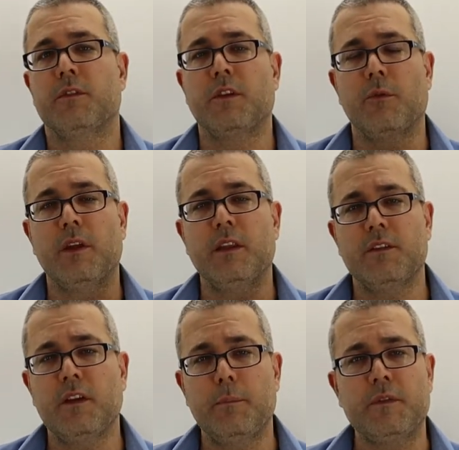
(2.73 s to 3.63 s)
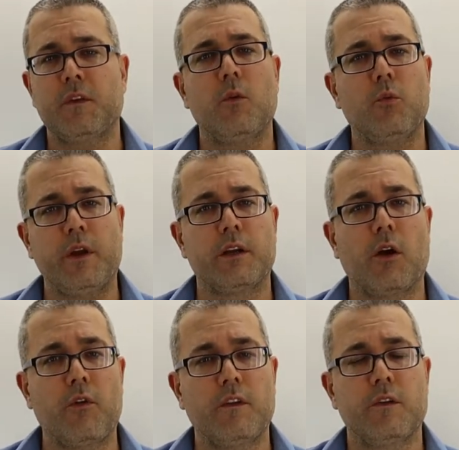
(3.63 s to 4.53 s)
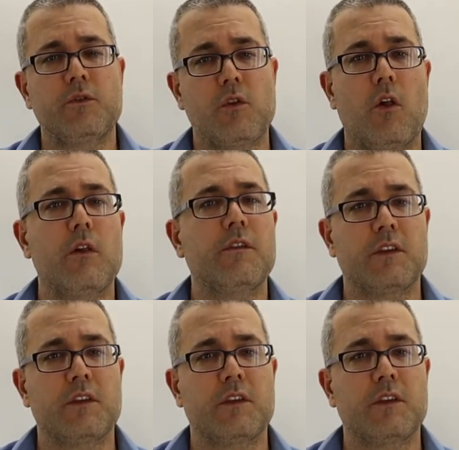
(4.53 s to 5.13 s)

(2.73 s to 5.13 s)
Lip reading: So in this episode, we are going to solve